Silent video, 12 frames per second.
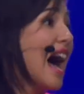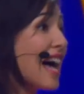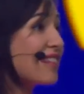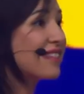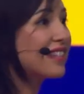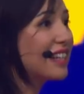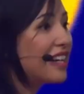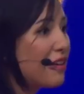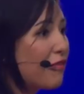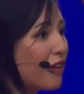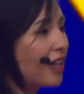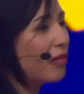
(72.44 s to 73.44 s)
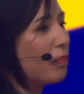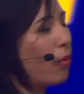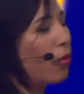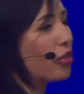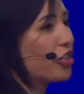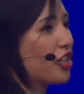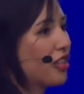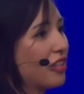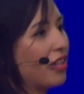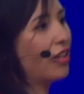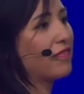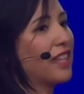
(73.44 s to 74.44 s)
A significant
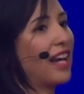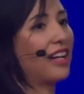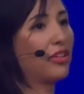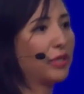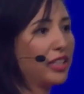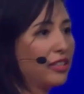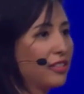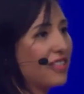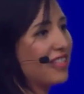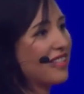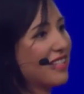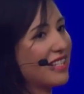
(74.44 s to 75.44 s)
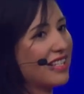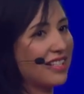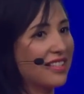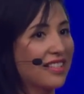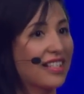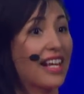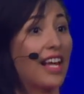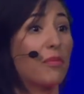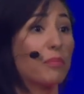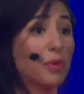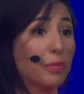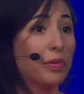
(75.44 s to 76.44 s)
portion of diarrheal disease
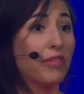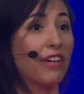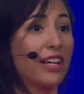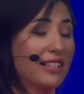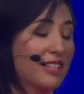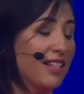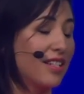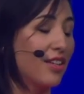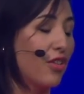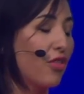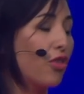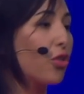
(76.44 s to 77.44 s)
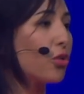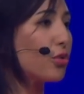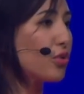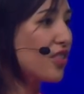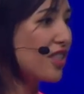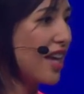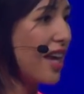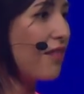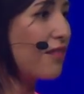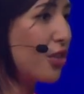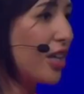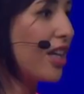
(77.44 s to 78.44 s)
can be prevented through
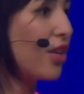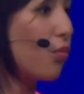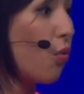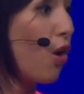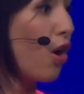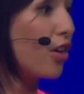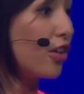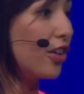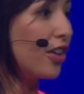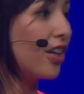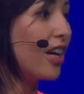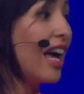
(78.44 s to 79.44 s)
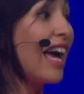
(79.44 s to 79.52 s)
safe drinking water